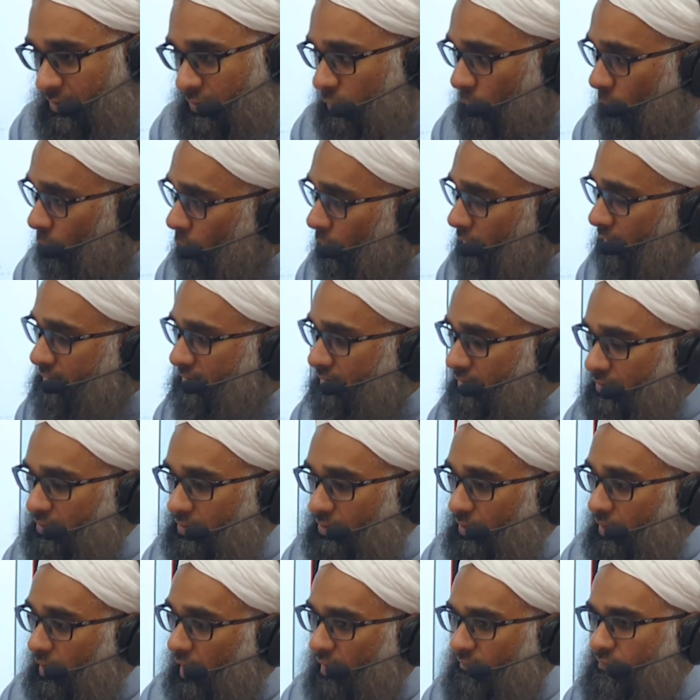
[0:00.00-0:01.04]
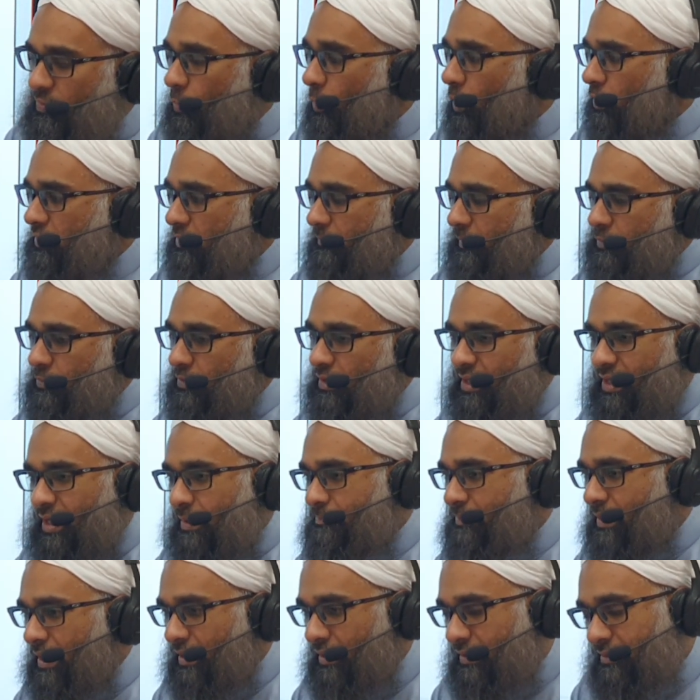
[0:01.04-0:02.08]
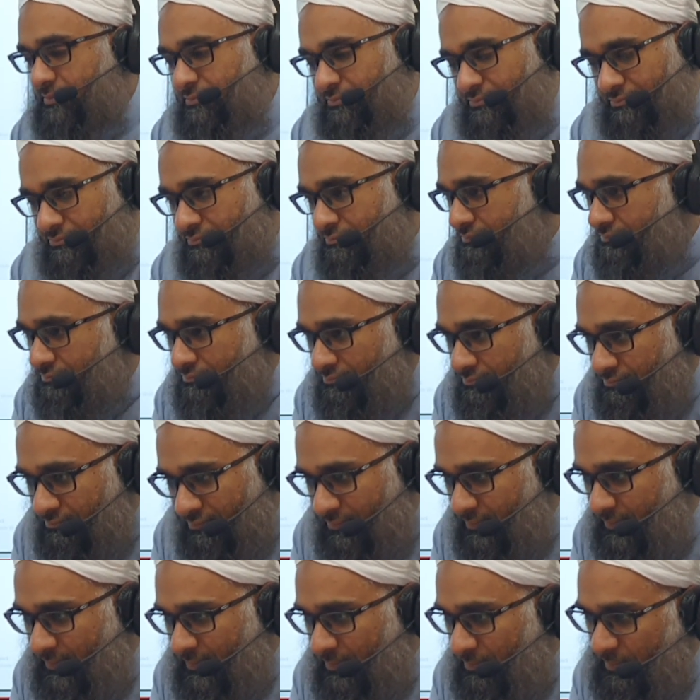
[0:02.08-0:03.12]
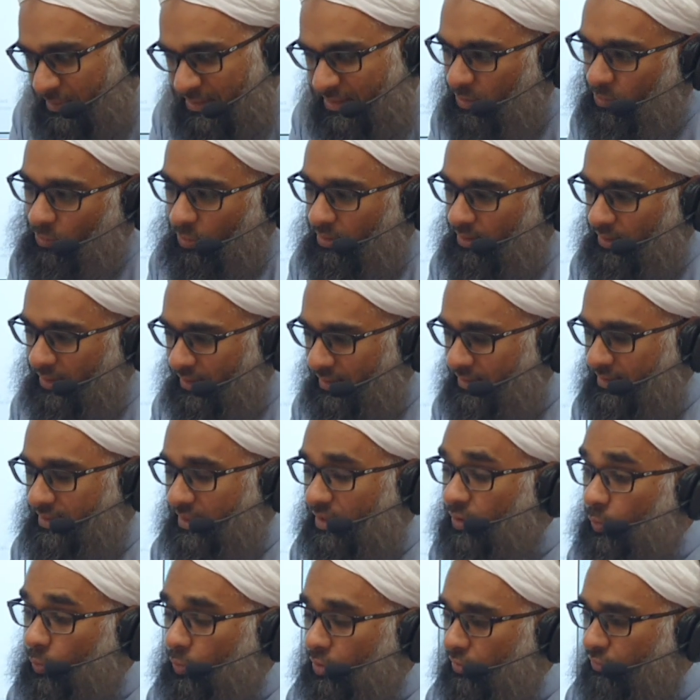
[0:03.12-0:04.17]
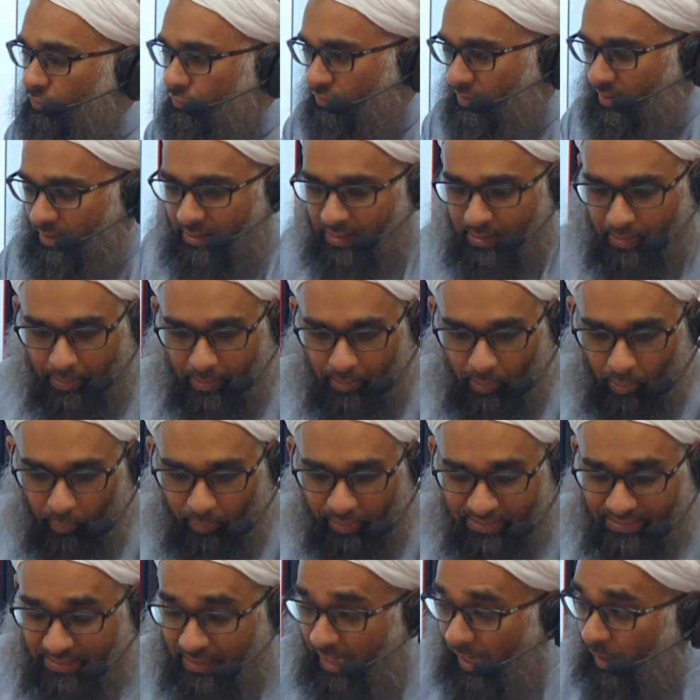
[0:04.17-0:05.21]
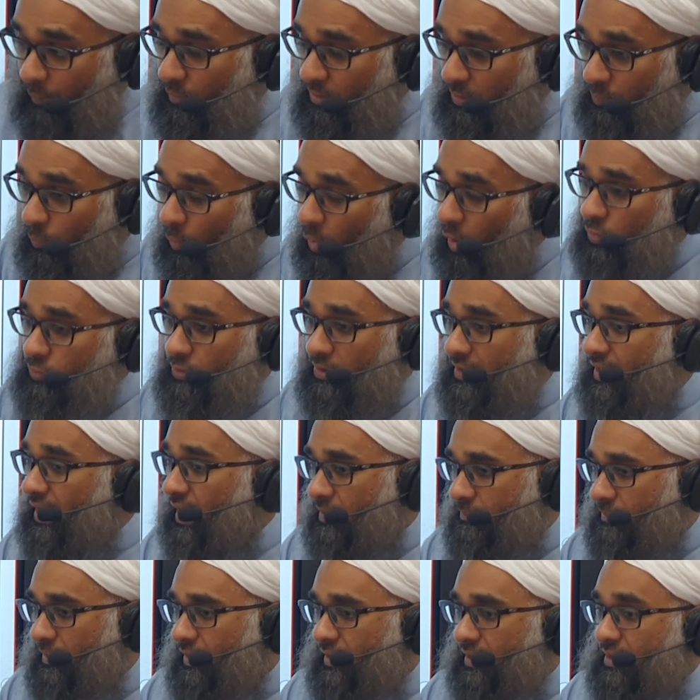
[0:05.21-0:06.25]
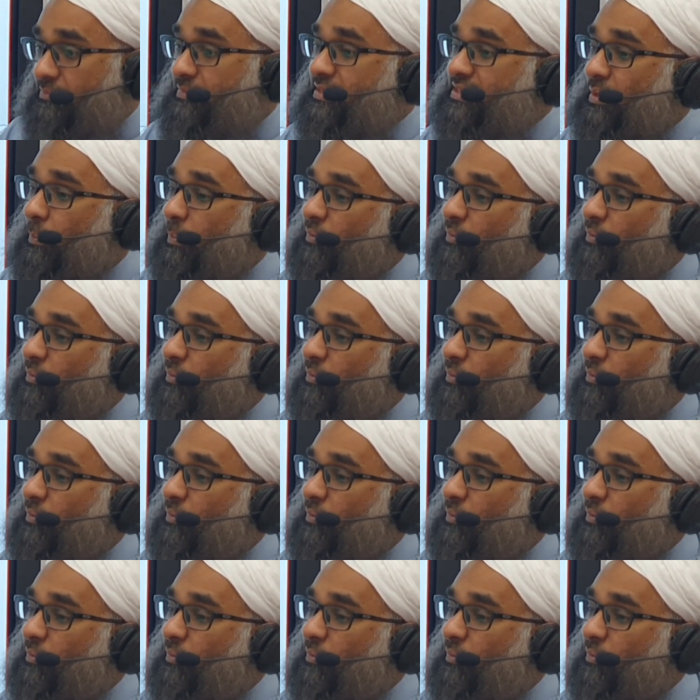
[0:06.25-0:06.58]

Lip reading: So lughatan, if you walk to the baytullah and come back, you say no, in their urf, when they say I will walk to the Kaaba, it means I